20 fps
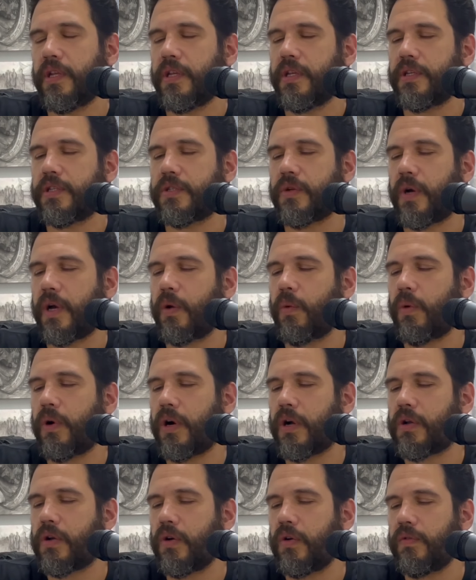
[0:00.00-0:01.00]
So I
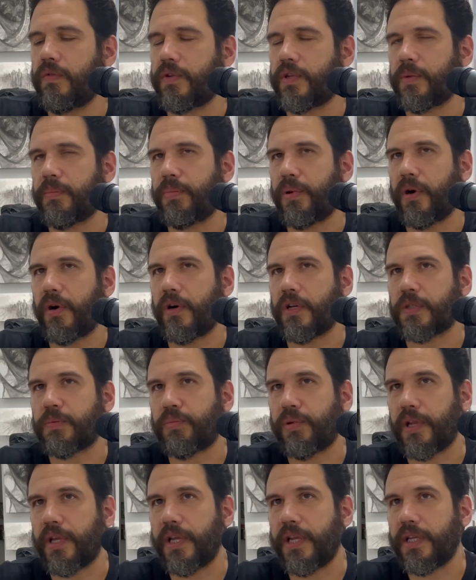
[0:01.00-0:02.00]
walk over to Paul's
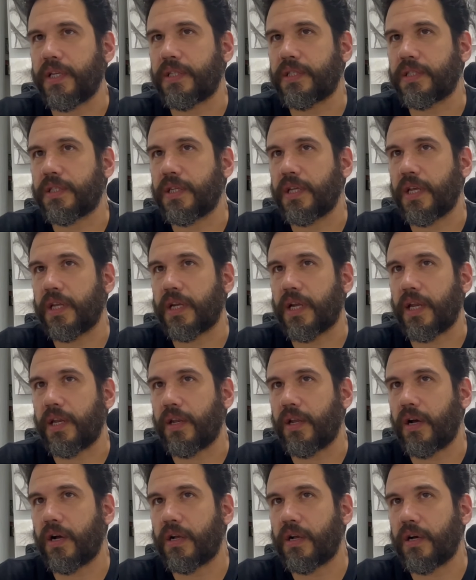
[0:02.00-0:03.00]
place and I
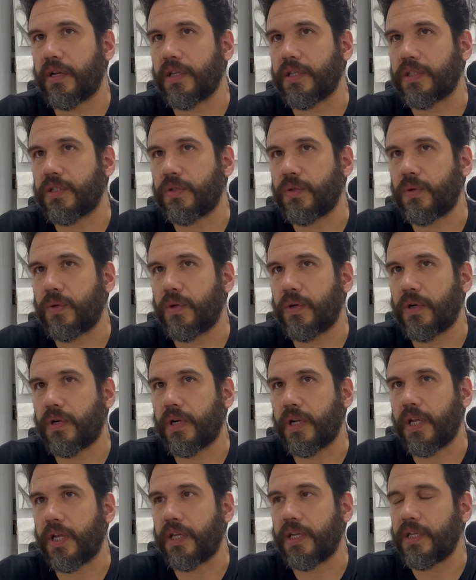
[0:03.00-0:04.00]
knock on his
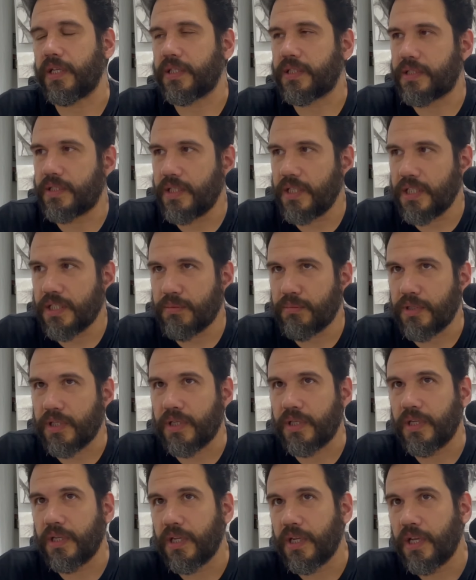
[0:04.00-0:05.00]
door and he sees
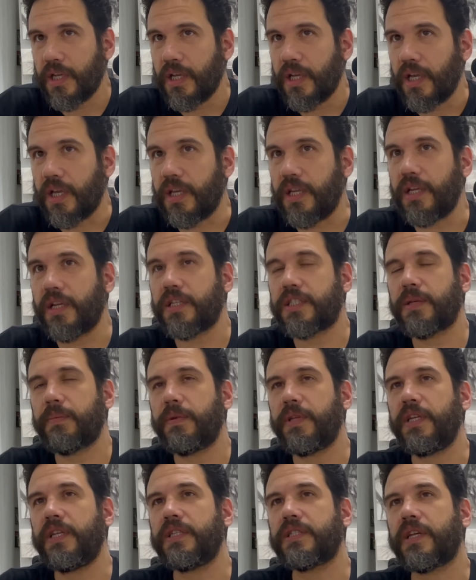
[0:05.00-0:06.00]
me and he looks at me
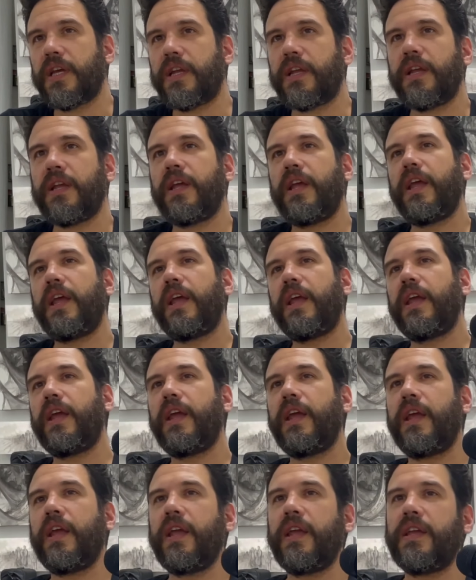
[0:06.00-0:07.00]
and he's like,
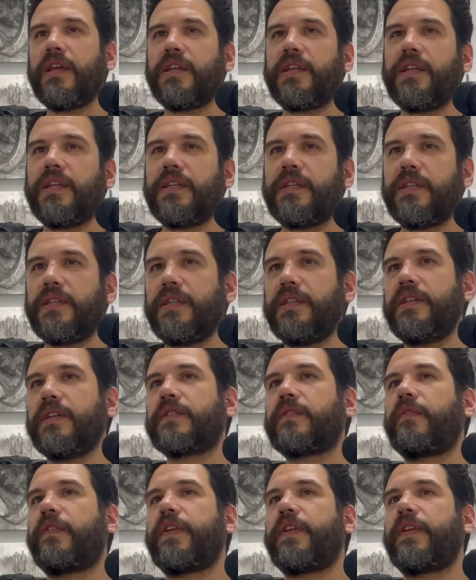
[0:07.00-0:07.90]
hey, and he, he does